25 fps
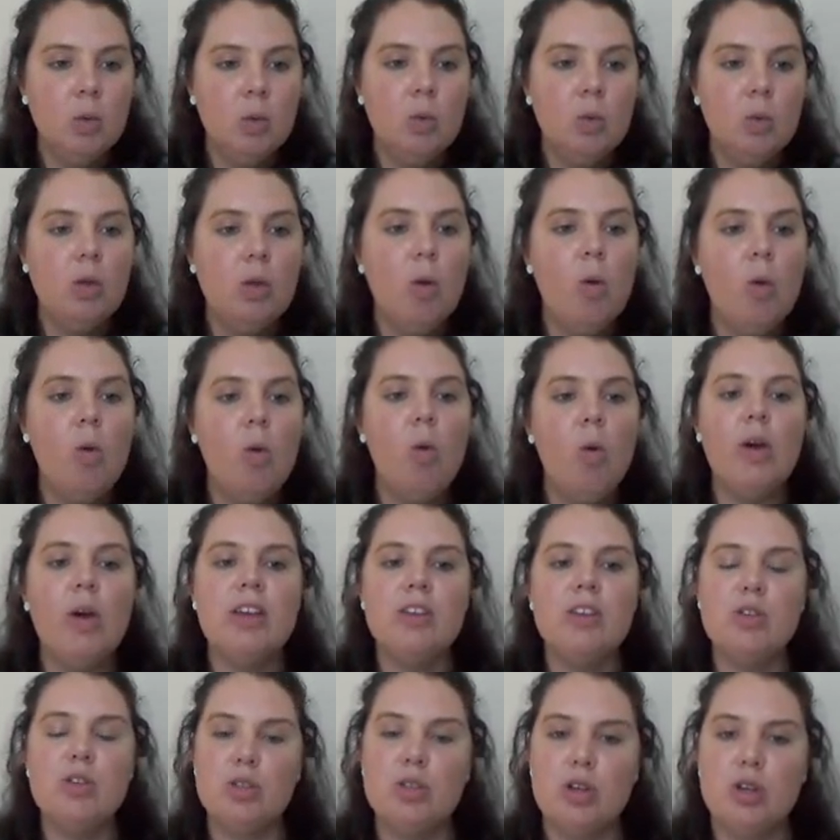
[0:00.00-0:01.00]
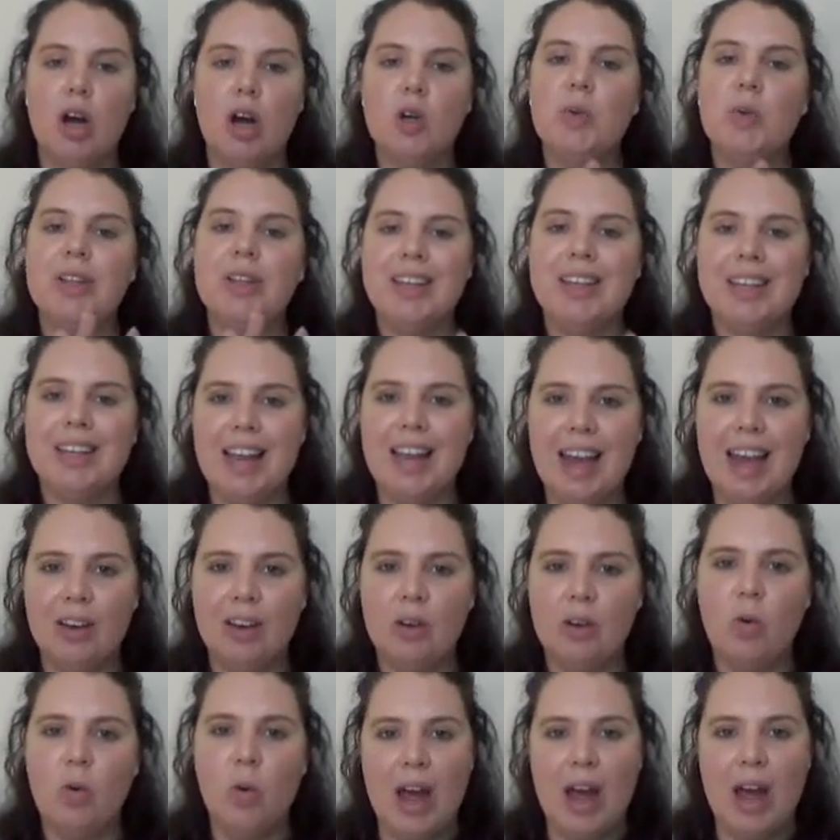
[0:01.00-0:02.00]
will always start with like
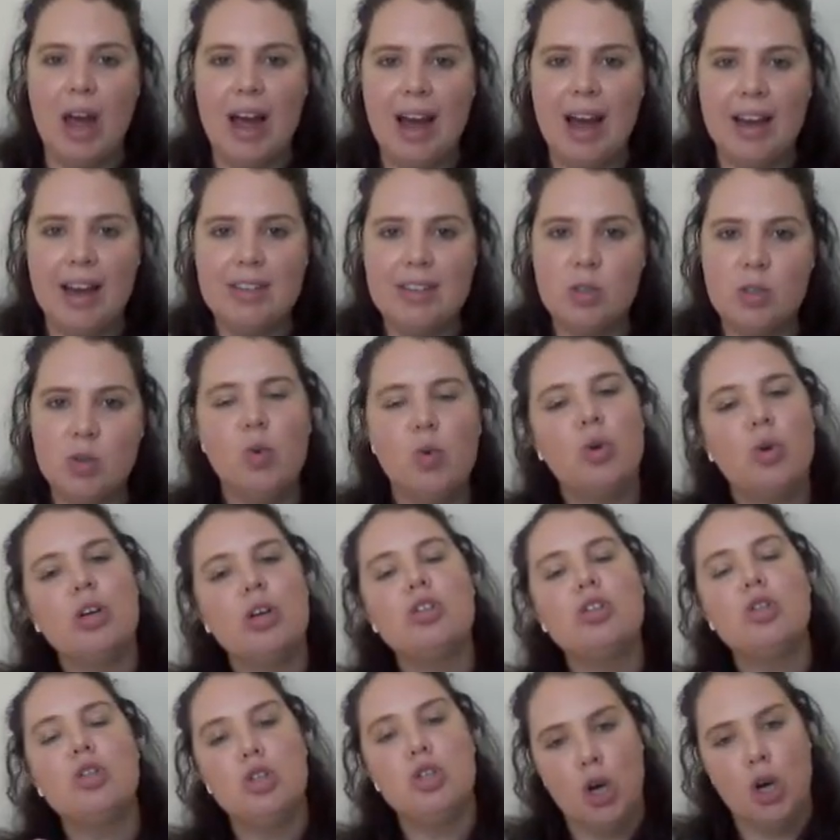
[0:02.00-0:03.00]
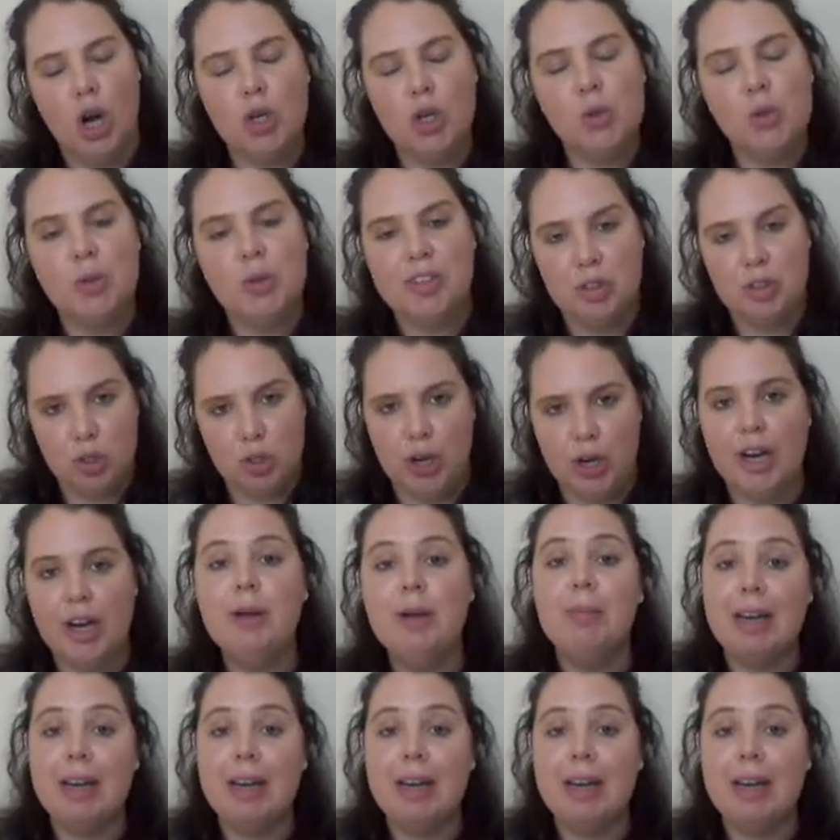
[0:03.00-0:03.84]
or as, or not start with, sorry,